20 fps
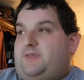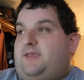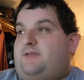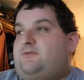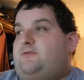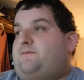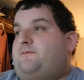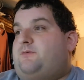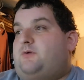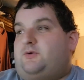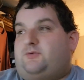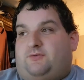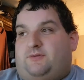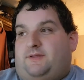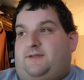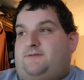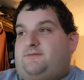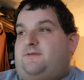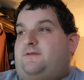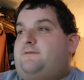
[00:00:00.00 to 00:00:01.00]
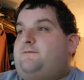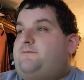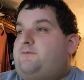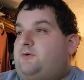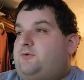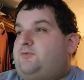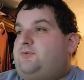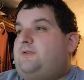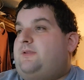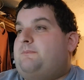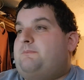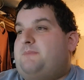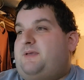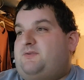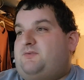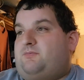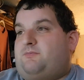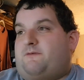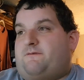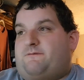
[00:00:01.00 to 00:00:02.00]
it's unfortunate. It's an unfortunate
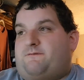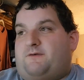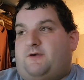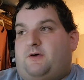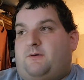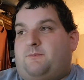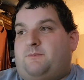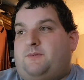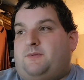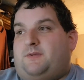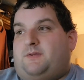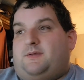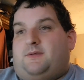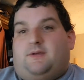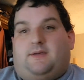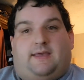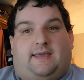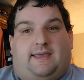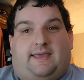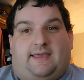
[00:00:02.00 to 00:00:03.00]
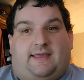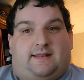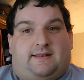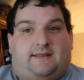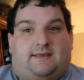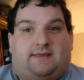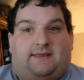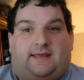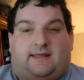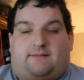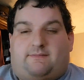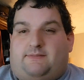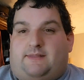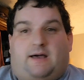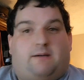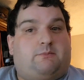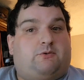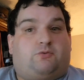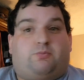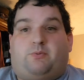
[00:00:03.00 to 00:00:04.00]
mess of a film, and
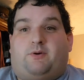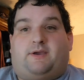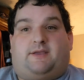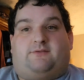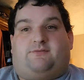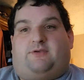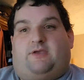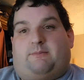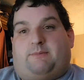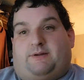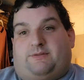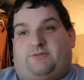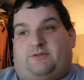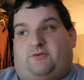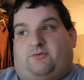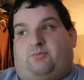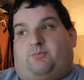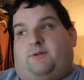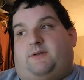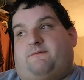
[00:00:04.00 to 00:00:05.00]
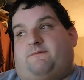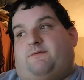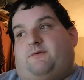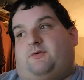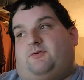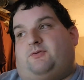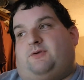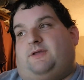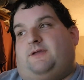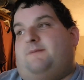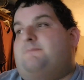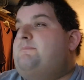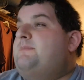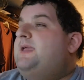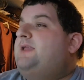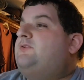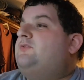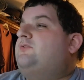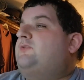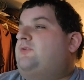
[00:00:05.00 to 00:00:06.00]
not much more I can say about this one, unfortunately. A
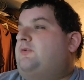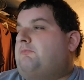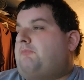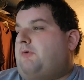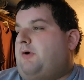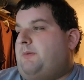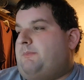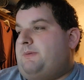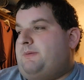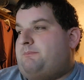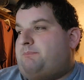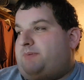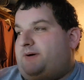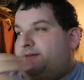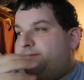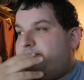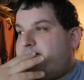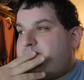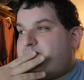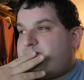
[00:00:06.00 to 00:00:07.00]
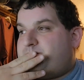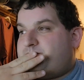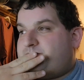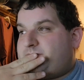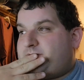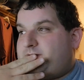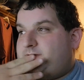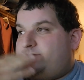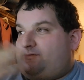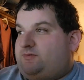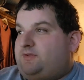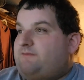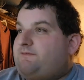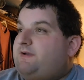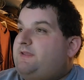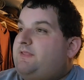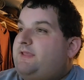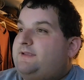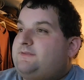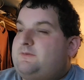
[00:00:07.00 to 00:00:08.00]
major disappointment, but stuff
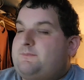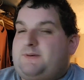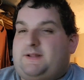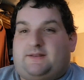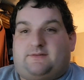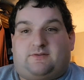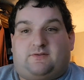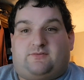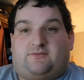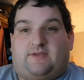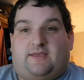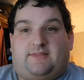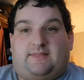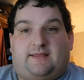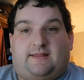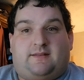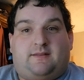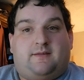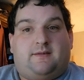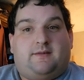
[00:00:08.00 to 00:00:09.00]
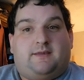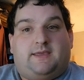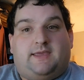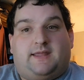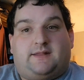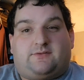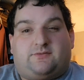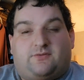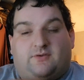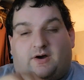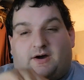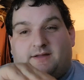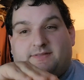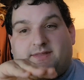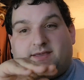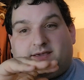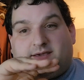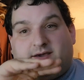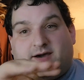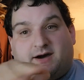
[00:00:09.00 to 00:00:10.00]
I liked about it to say that it's on
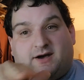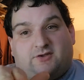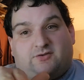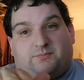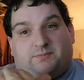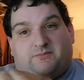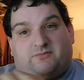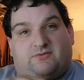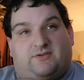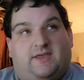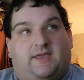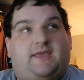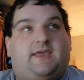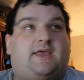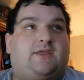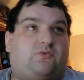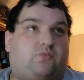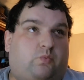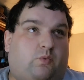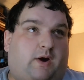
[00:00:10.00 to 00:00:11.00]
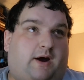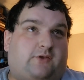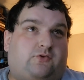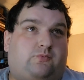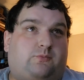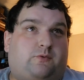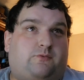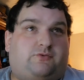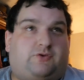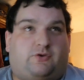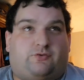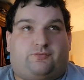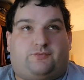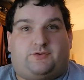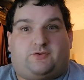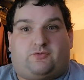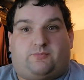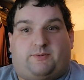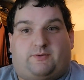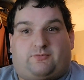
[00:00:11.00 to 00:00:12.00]
the cusp of saying it's watchable just
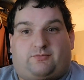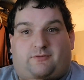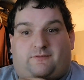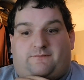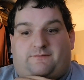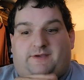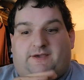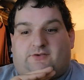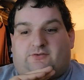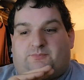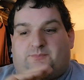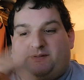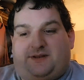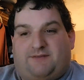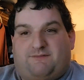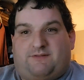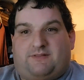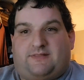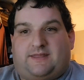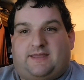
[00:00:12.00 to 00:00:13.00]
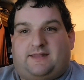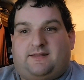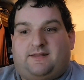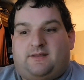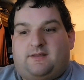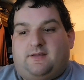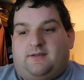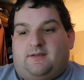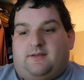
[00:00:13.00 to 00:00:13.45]
for the special effects, but even then,